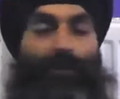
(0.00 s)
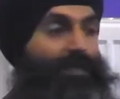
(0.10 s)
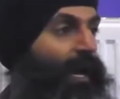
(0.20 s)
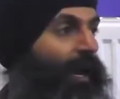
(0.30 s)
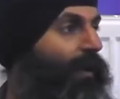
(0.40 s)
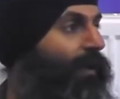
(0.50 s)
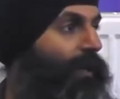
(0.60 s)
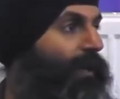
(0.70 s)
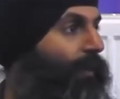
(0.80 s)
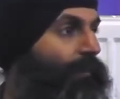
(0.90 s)
was
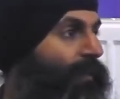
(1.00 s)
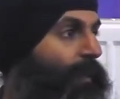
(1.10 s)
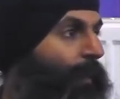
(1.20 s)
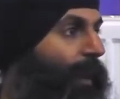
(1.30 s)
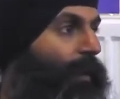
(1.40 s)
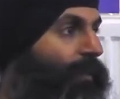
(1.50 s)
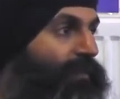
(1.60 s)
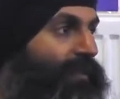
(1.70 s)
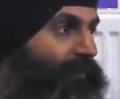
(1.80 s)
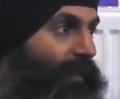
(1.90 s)
hunger the path
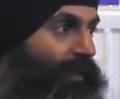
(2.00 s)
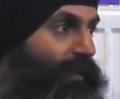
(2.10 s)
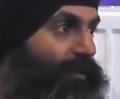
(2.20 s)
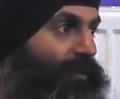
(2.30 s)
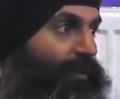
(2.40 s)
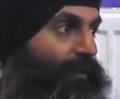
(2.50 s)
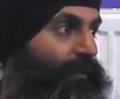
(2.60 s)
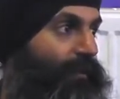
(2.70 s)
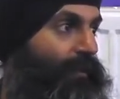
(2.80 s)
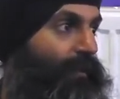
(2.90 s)
of his meditation.
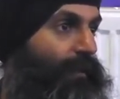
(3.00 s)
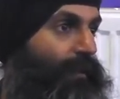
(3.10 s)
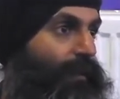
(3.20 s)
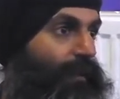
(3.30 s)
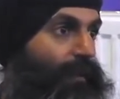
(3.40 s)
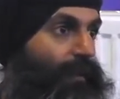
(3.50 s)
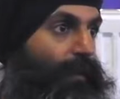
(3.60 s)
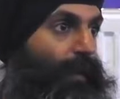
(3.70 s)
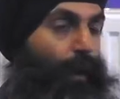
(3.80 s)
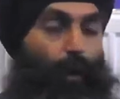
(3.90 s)

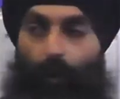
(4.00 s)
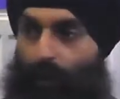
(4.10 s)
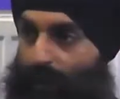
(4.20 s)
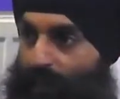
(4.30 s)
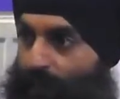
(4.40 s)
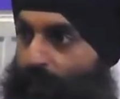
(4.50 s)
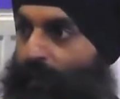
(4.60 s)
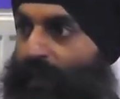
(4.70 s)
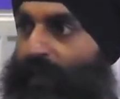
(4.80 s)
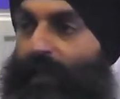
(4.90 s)
All the other
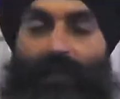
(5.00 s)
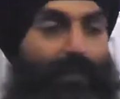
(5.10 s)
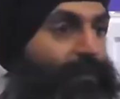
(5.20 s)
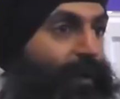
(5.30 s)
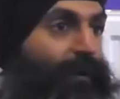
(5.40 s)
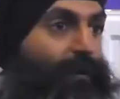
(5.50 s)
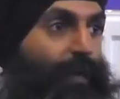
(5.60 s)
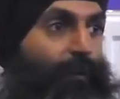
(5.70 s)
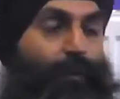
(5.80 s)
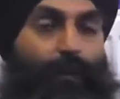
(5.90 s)
meditators around
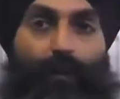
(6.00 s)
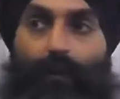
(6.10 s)
him